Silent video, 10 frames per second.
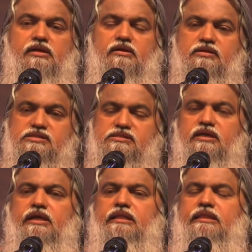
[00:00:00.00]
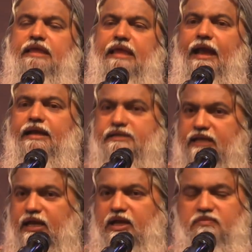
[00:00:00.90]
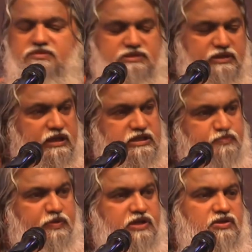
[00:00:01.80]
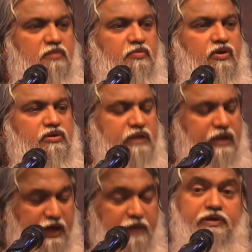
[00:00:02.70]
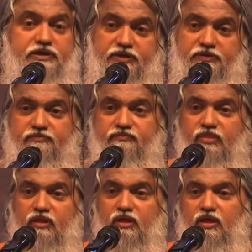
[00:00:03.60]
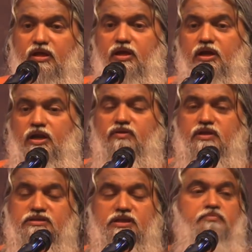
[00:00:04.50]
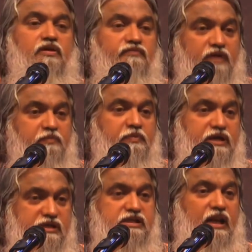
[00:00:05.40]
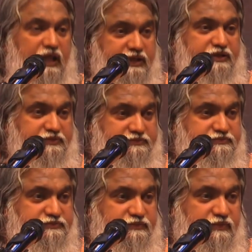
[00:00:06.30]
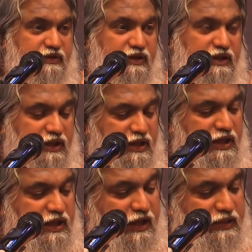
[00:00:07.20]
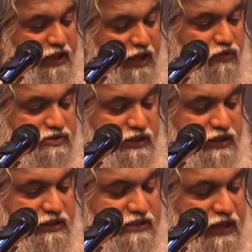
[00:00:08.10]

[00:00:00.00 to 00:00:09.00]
concerning the end times, it speaks about the Great Britain. Now, the symbol of Great Britain is a lion. And there you see this